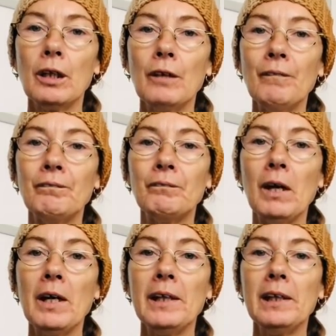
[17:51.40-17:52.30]
of
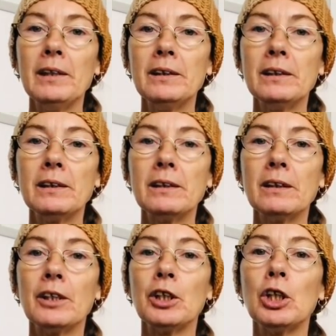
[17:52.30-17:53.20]
violet
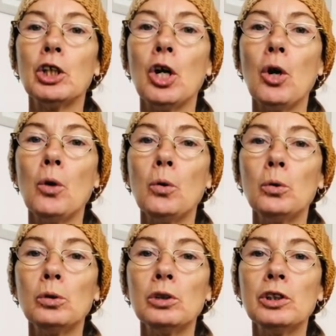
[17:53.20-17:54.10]
and
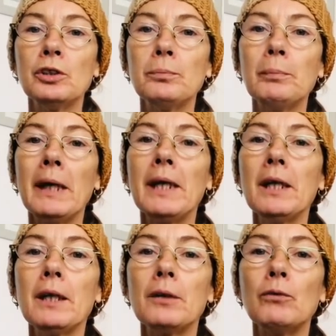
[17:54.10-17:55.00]
gold and pink
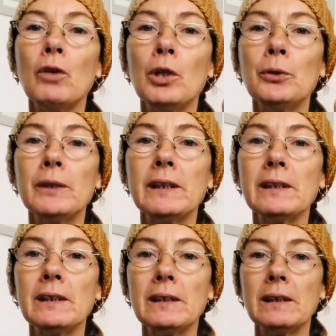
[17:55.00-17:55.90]

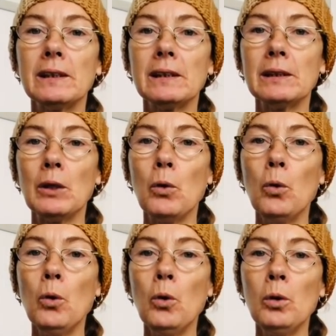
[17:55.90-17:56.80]
roses,
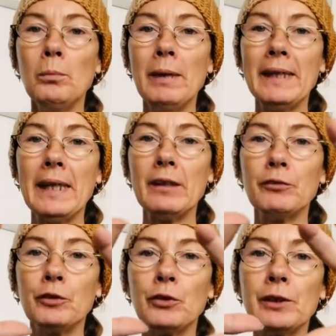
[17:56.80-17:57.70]
all made out
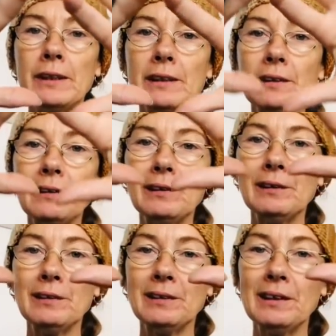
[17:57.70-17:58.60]
of crystal.
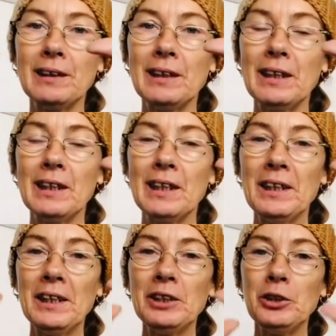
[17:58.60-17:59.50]

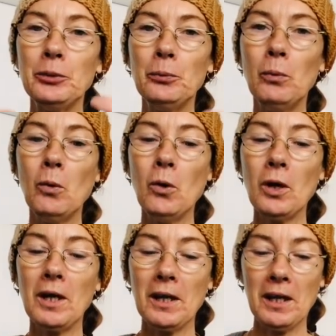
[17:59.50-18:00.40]
And you
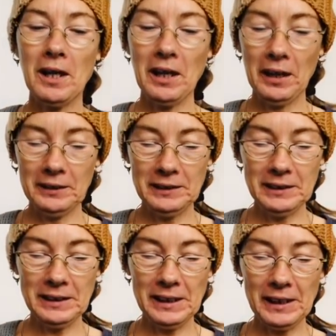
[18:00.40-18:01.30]
walk
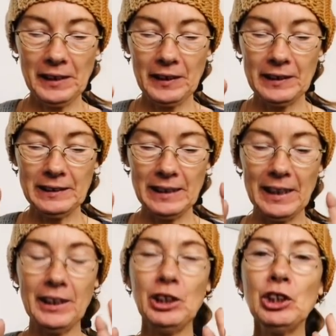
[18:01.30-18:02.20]
underneath this
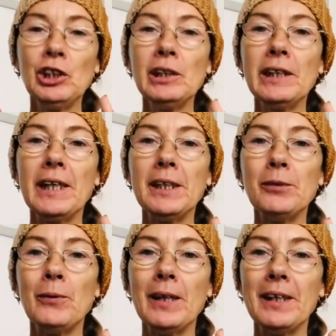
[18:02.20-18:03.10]
angel
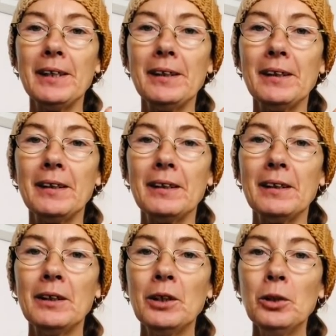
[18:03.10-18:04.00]
gateway,
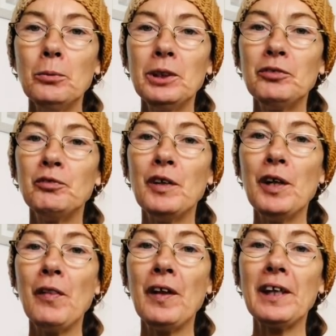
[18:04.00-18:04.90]
which further